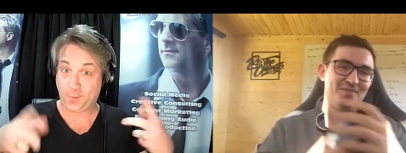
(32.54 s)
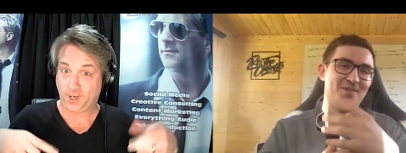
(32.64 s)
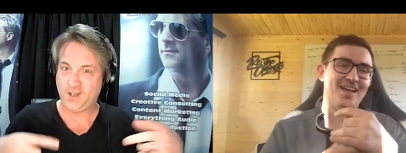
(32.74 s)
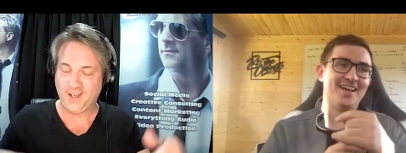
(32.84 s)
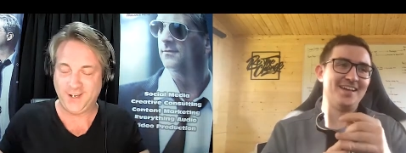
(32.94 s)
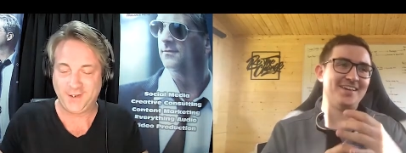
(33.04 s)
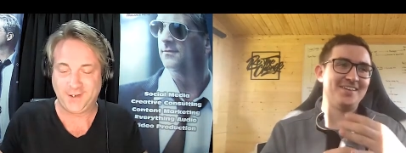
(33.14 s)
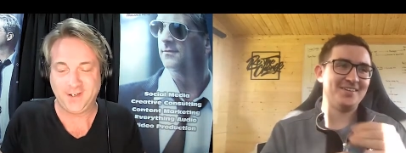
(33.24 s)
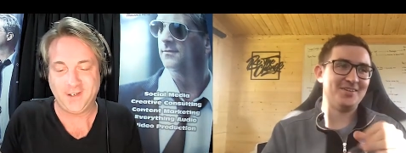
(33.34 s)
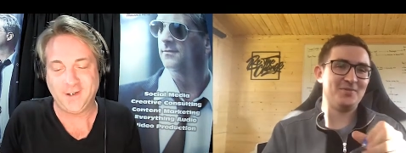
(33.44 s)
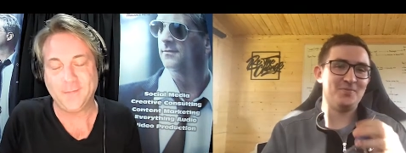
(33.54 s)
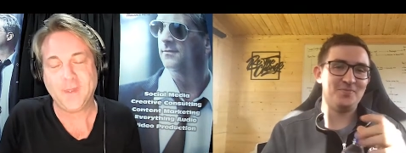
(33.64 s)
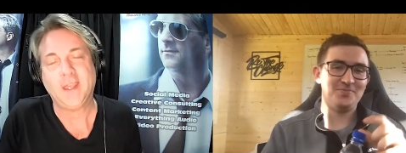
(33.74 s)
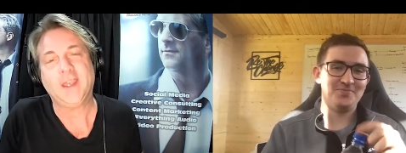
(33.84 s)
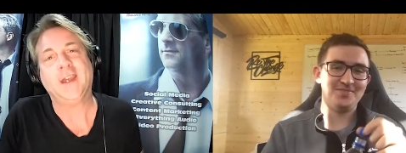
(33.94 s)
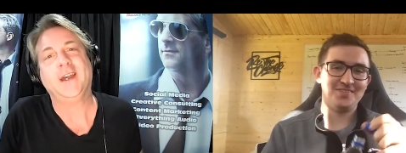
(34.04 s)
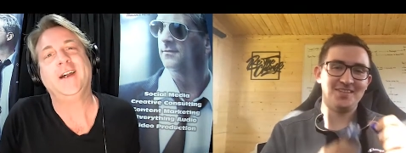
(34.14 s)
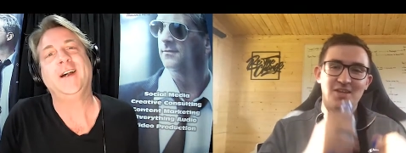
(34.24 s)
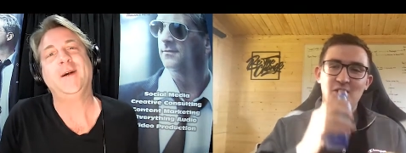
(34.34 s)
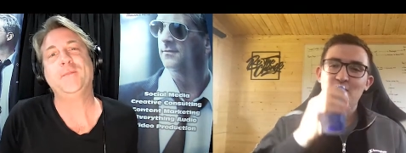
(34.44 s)
Speaker 1: Continue, continue.
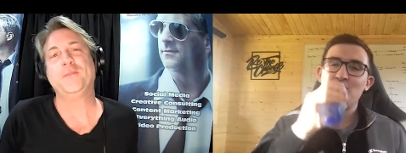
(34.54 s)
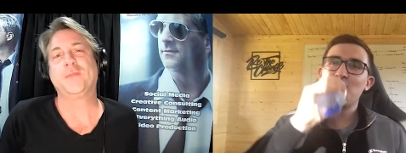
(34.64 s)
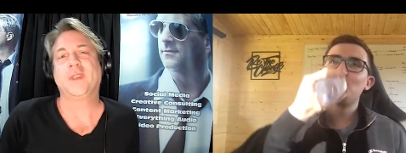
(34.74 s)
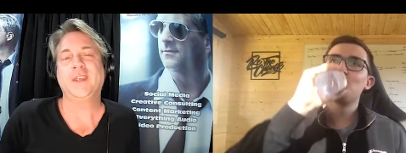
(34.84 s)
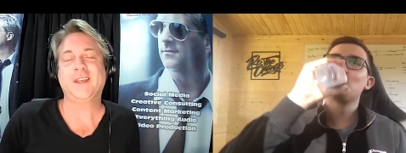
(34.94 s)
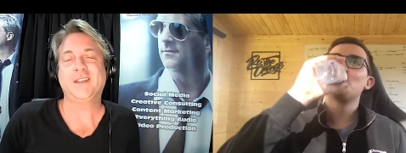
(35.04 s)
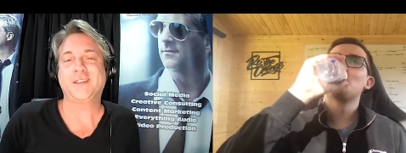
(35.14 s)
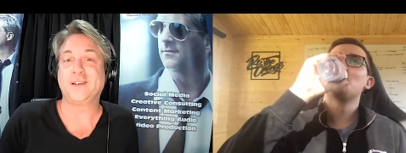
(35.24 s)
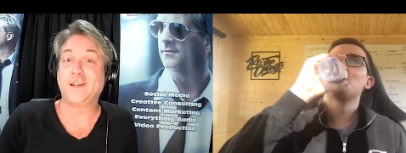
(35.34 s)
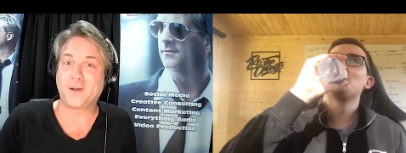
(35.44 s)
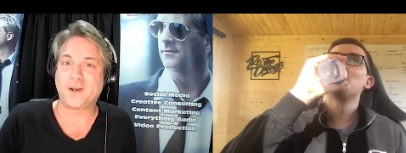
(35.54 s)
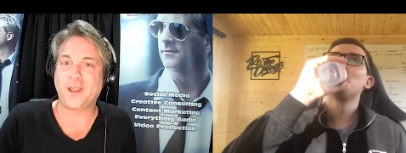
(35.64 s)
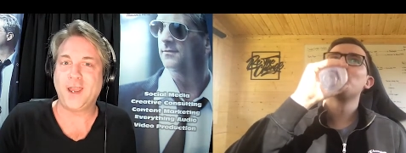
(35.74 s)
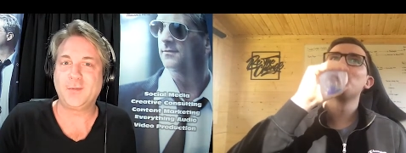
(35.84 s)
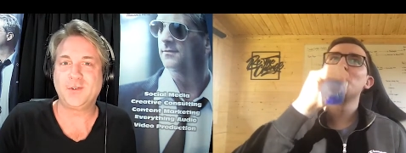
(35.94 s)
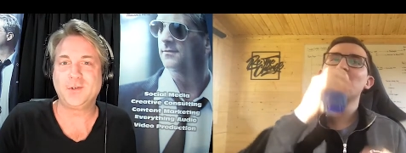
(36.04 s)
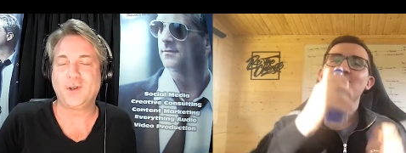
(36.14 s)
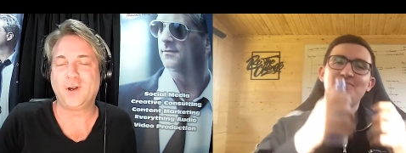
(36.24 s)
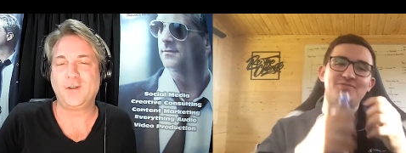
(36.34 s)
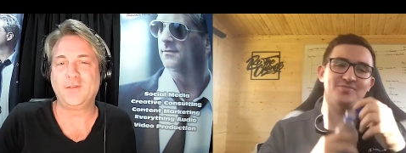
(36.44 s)
Um, yes, another episode
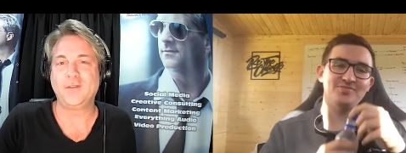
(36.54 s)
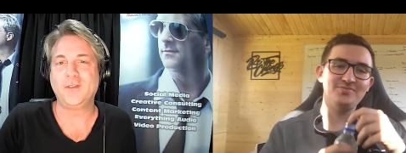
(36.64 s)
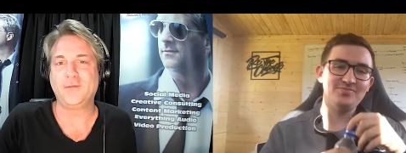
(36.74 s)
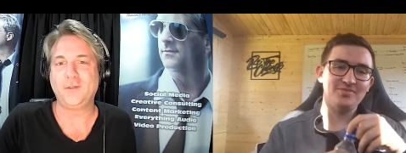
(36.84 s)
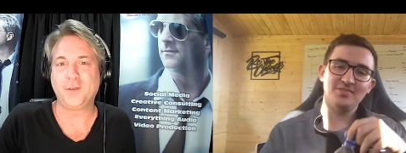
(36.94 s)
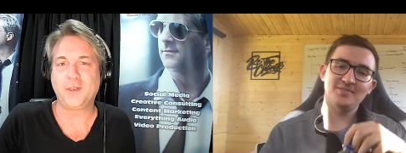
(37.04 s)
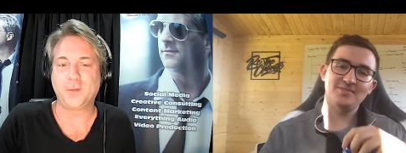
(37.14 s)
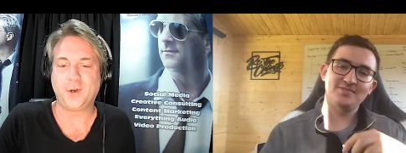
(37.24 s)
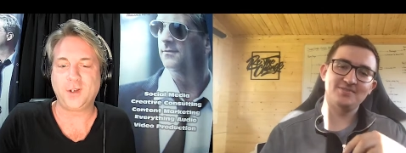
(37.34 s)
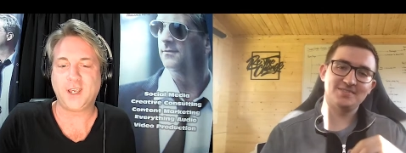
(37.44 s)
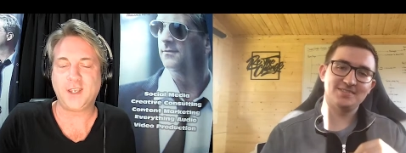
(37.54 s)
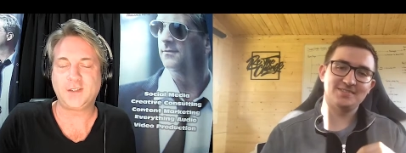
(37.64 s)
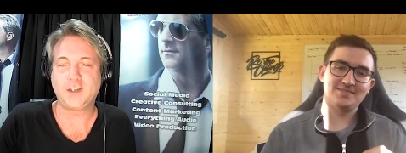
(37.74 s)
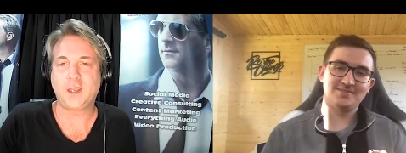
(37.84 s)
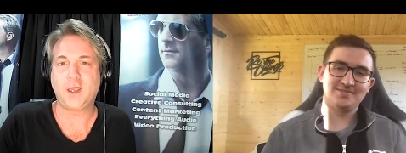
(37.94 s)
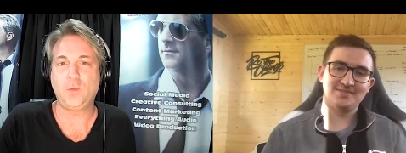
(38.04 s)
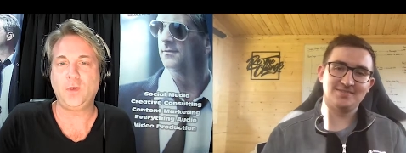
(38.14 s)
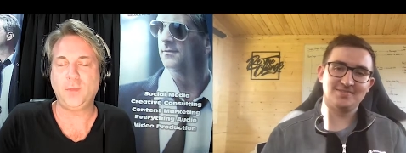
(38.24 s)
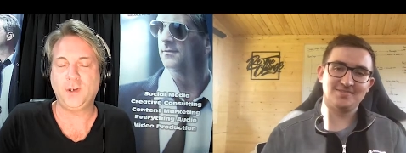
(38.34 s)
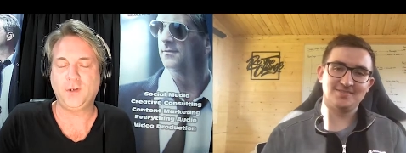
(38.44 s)
of the Friel Thing podcast
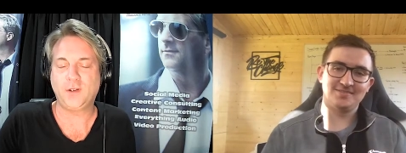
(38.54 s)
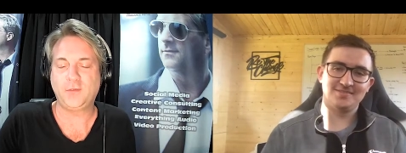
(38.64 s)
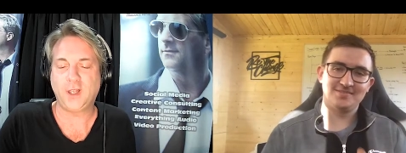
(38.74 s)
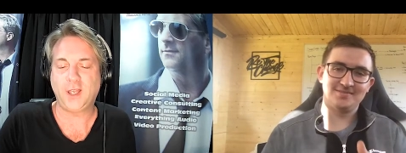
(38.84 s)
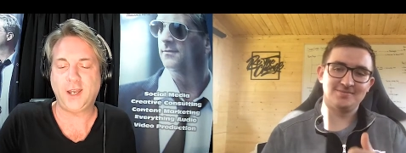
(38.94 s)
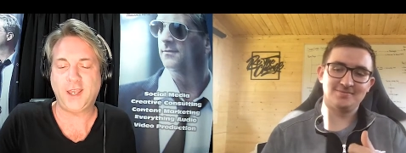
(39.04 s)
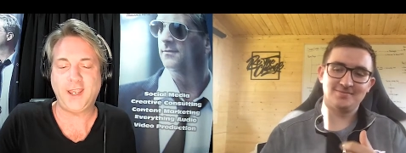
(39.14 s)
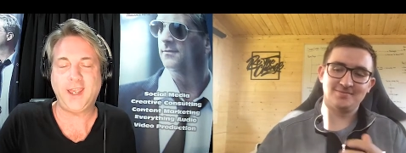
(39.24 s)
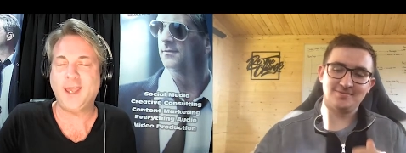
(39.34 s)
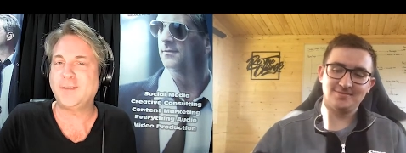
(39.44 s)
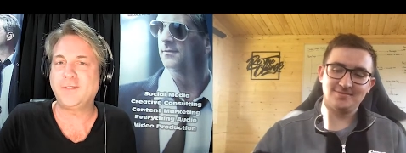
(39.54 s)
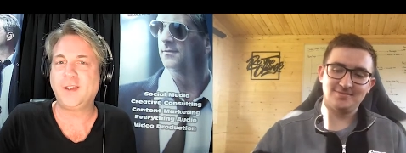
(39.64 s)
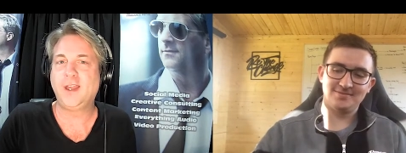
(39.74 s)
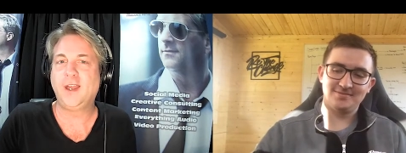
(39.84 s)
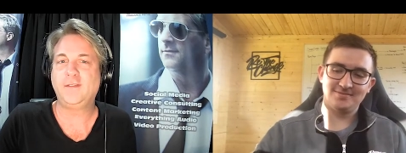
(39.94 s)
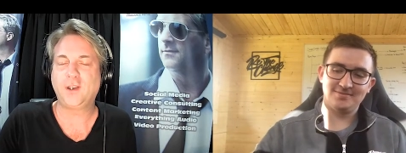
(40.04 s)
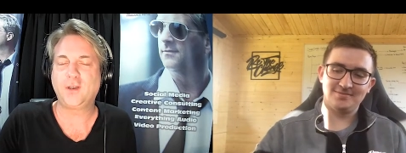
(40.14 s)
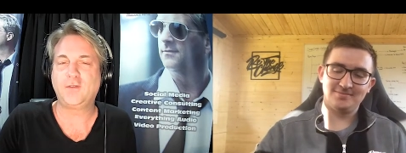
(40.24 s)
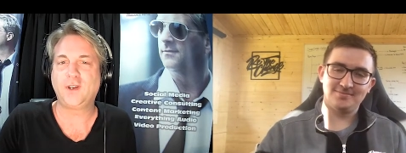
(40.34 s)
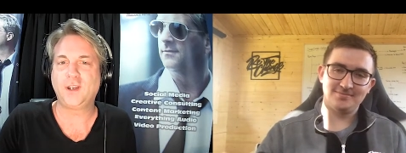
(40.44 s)
with me, Greg Friel, and I have a very
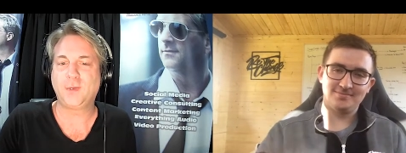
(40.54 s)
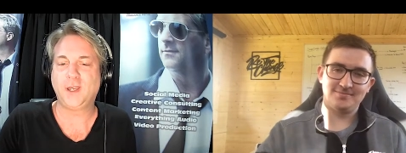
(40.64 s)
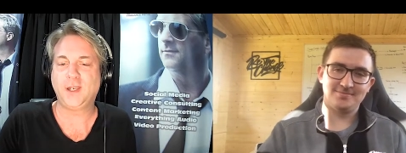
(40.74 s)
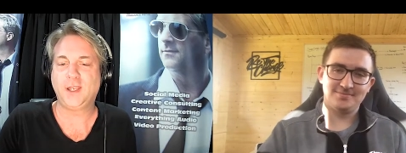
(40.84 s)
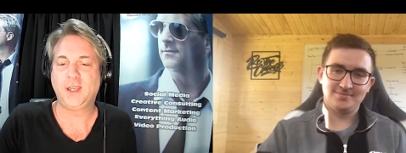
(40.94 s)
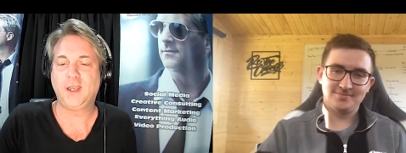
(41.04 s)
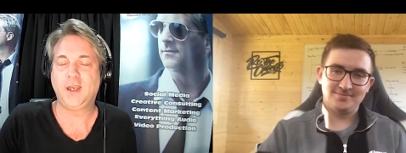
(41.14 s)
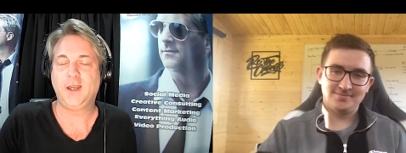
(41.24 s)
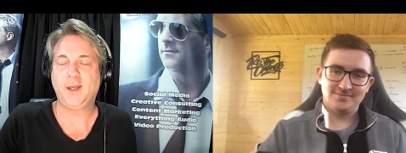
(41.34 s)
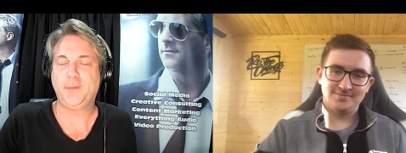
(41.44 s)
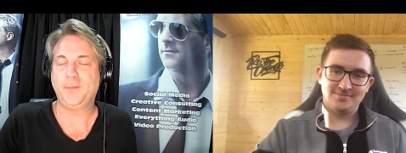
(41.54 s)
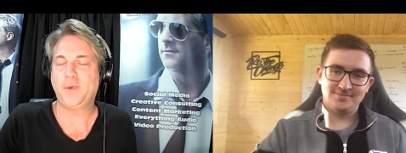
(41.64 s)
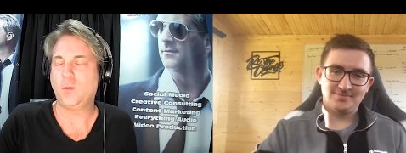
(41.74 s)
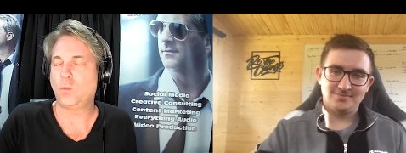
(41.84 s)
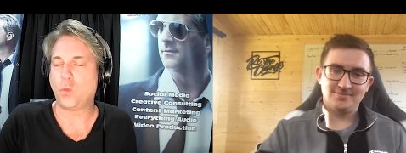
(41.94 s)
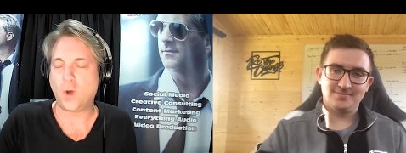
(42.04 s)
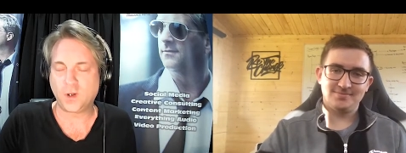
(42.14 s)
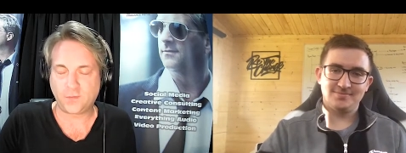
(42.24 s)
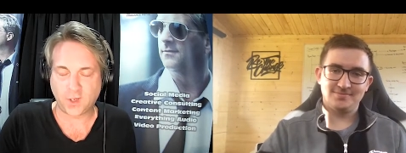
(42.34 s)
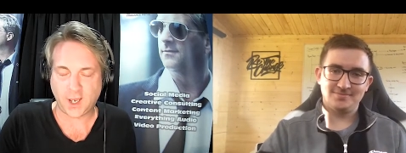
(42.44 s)
good friend of mine, um,
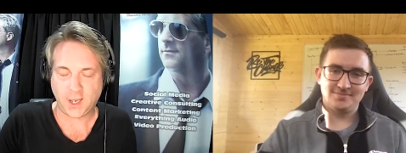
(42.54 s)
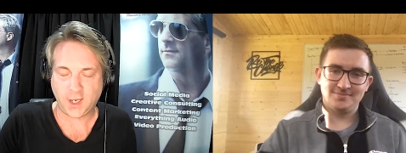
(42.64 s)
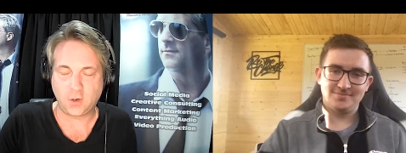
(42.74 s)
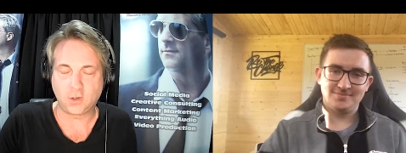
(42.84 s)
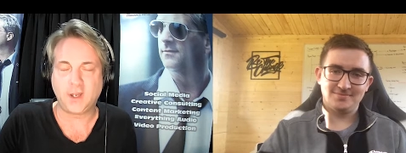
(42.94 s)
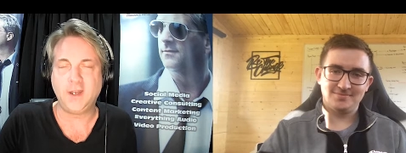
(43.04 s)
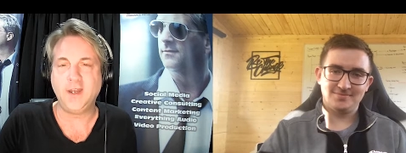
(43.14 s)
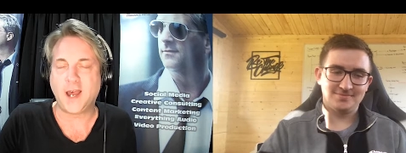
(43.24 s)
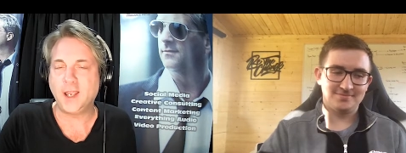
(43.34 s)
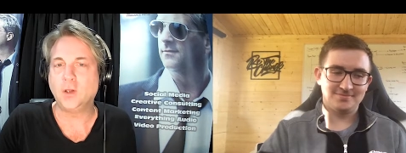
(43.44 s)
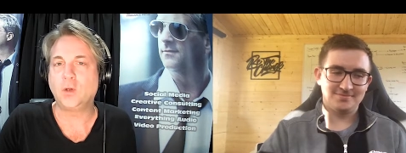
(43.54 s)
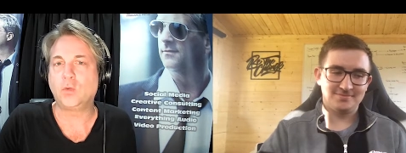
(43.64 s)
wonderful guy called Niall